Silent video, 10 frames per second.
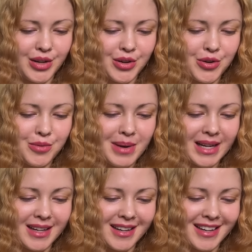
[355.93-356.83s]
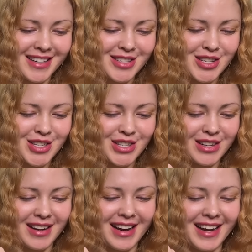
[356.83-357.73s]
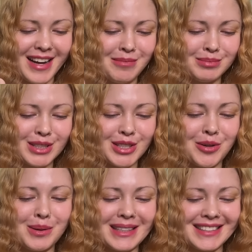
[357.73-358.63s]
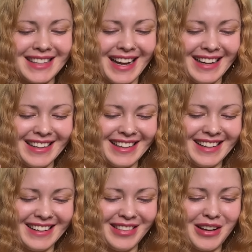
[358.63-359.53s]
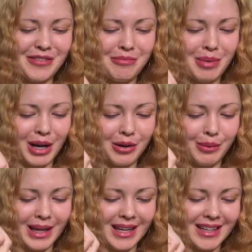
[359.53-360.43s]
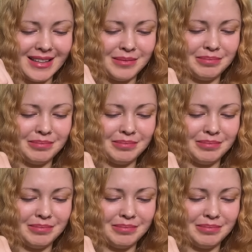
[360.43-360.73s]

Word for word: Oh my gosh, I'm so excited. I love buckwheat.